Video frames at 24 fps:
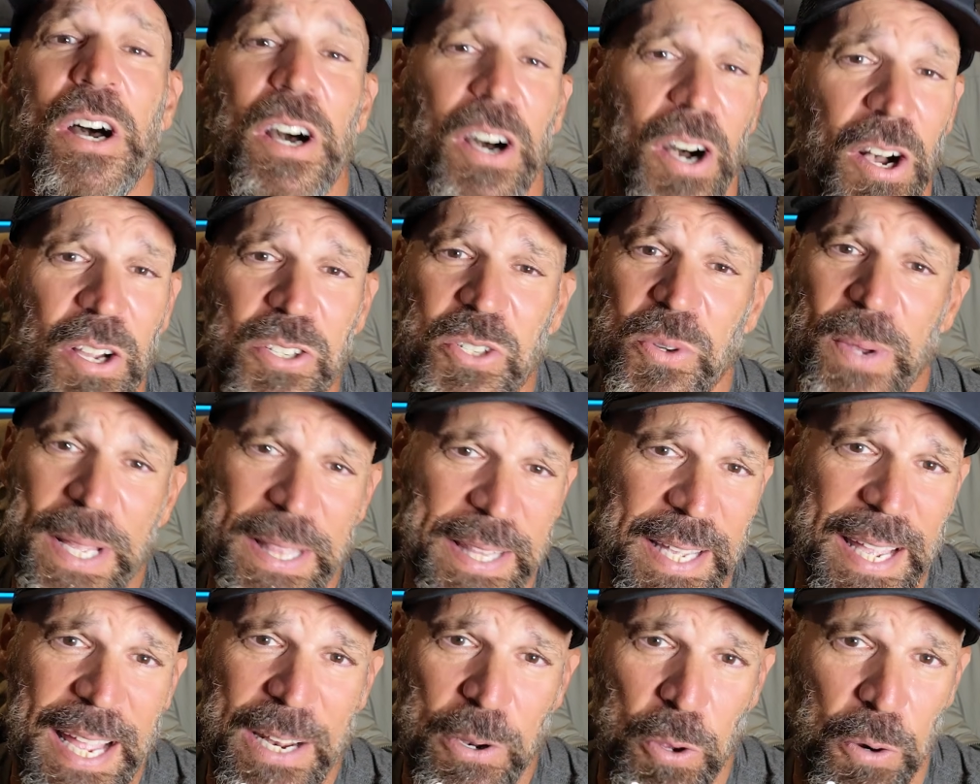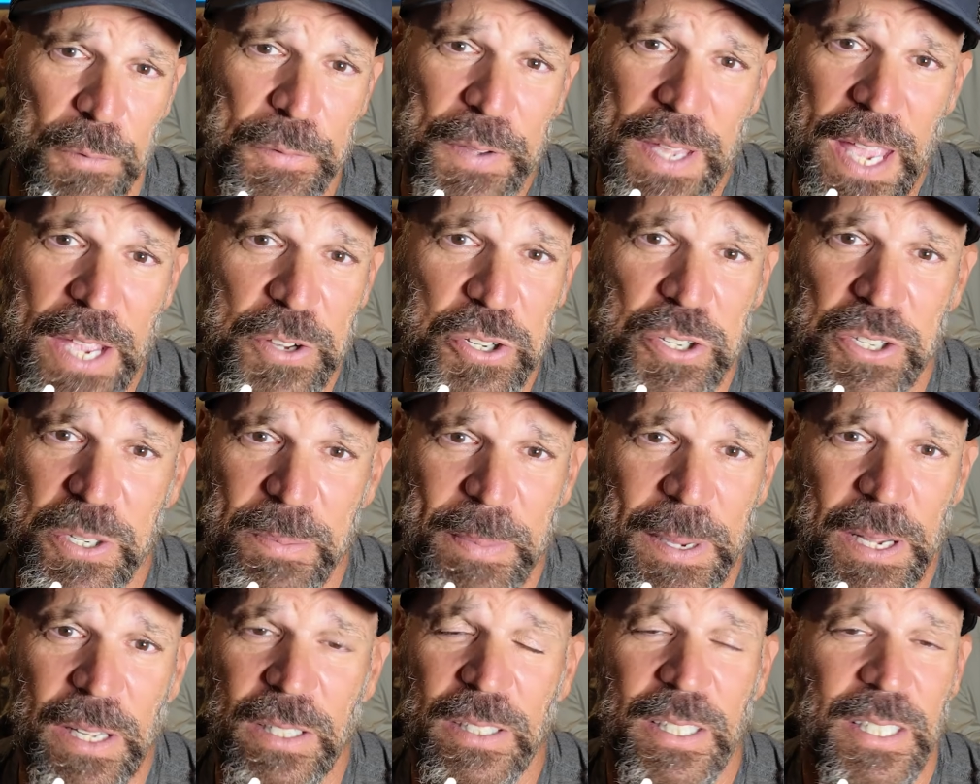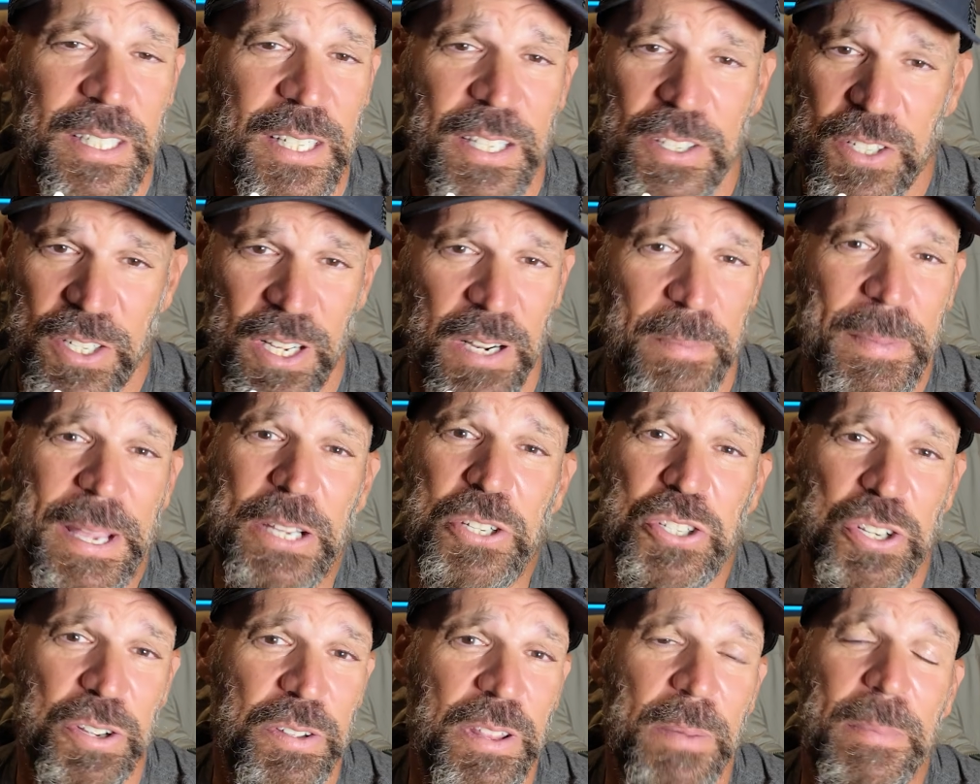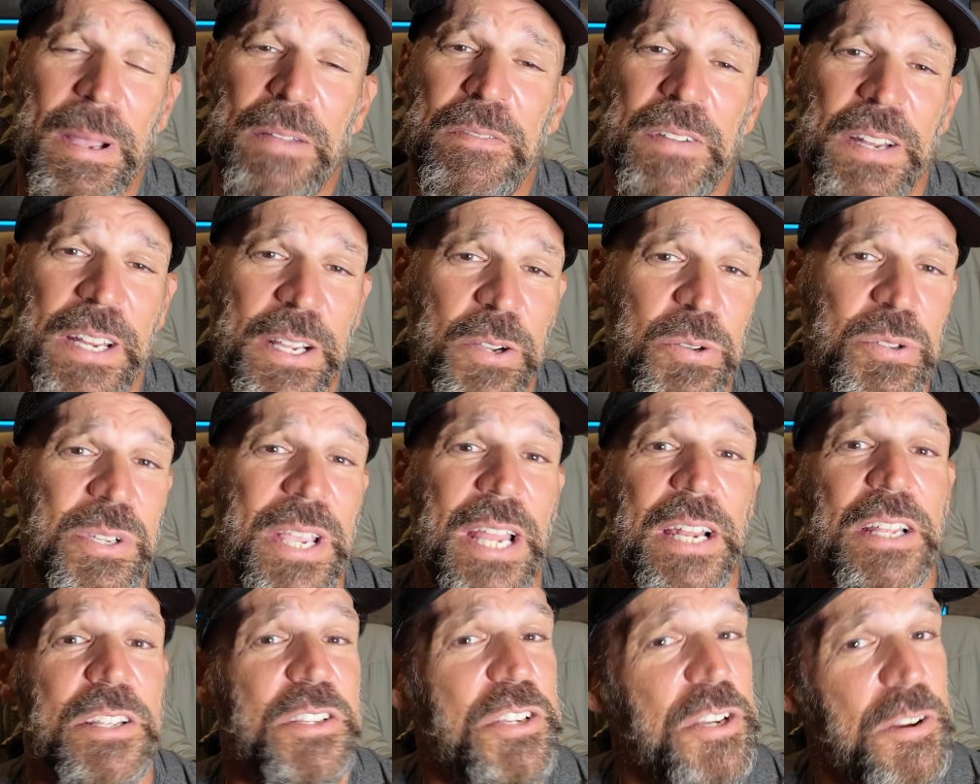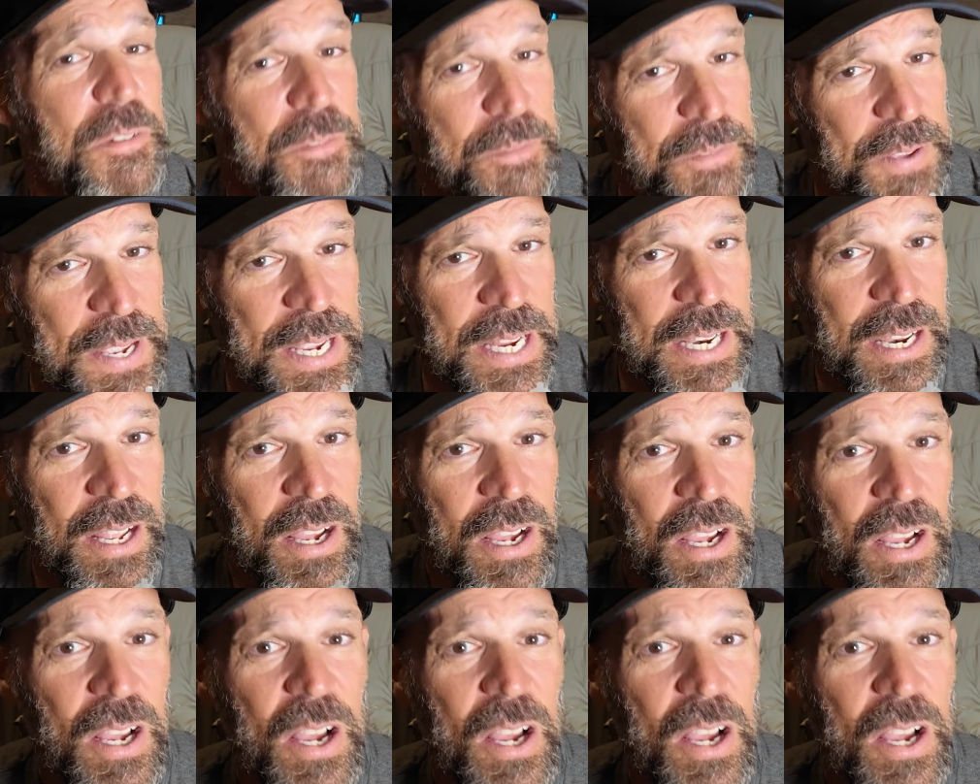Also hit the get notifications bell. It's going to make sure that my videos get into your feed.